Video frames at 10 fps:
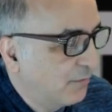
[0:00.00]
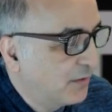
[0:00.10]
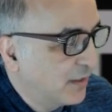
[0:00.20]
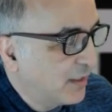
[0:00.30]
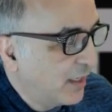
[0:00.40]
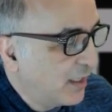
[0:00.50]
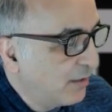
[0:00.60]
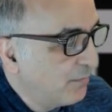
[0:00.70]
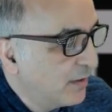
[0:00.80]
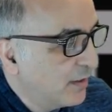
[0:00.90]
in the
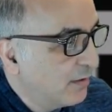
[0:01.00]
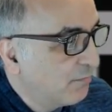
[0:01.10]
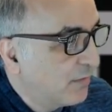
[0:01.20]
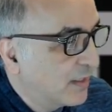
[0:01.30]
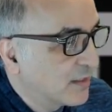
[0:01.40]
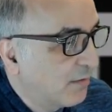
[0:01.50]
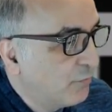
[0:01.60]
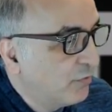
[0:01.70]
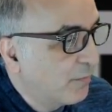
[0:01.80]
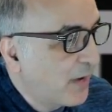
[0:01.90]
game. As I
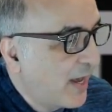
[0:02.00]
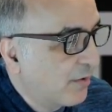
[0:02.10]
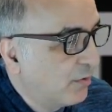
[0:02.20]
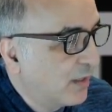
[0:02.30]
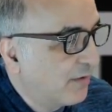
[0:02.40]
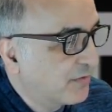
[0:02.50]
move the paddle left